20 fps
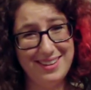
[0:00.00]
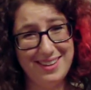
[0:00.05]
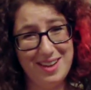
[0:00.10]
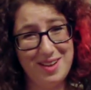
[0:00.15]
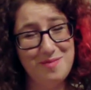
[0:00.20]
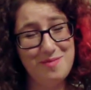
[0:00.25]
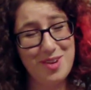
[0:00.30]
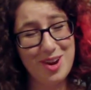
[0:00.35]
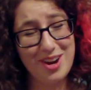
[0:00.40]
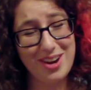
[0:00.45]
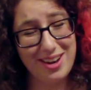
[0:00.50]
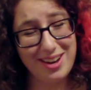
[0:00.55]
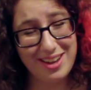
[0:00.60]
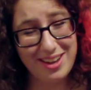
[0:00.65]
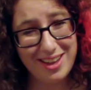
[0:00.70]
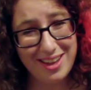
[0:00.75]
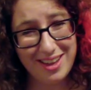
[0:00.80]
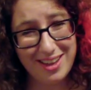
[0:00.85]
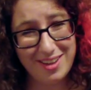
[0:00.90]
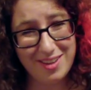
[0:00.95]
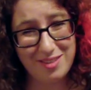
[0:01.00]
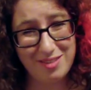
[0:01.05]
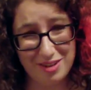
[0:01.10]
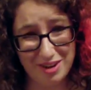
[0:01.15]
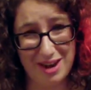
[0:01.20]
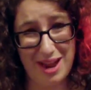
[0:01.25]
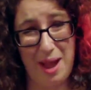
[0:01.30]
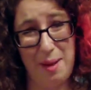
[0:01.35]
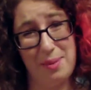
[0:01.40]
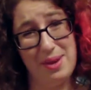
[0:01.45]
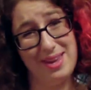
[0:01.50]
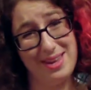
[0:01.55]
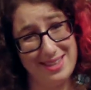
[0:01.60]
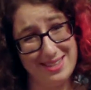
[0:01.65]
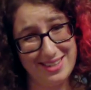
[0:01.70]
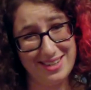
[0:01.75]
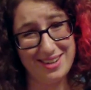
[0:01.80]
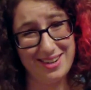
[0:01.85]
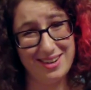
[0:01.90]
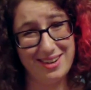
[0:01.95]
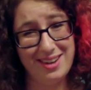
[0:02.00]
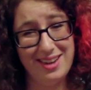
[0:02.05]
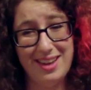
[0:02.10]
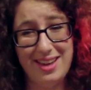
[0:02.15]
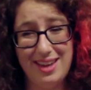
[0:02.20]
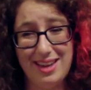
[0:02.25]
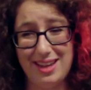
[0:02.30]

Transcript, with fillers: I'm very, very happy he's here.